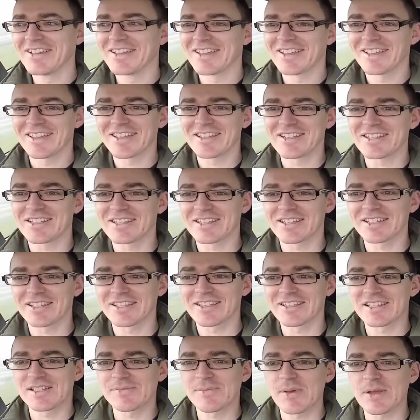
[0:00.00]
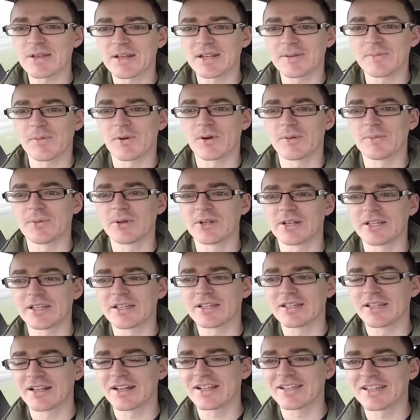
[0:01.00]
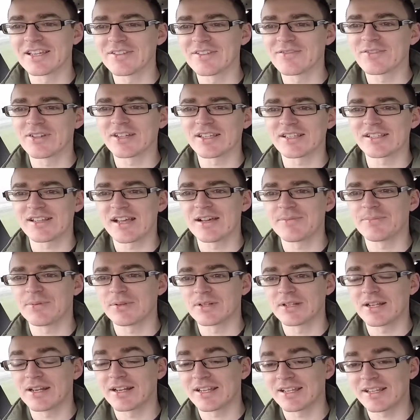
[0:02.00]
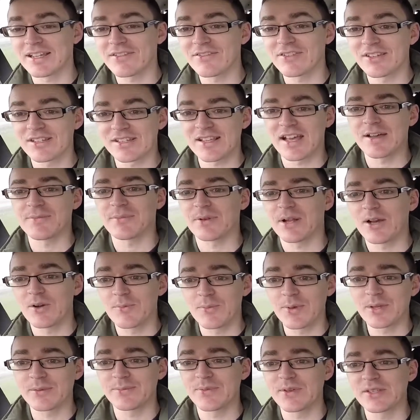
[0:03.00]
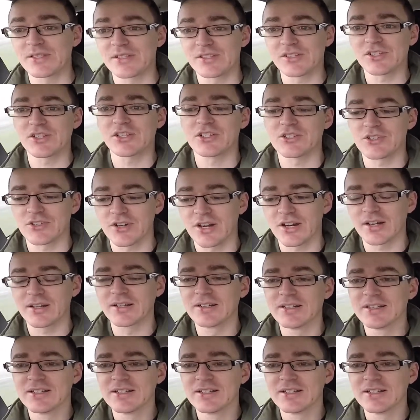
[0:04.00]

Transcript: into spending more money. And I give an example, how big business children are.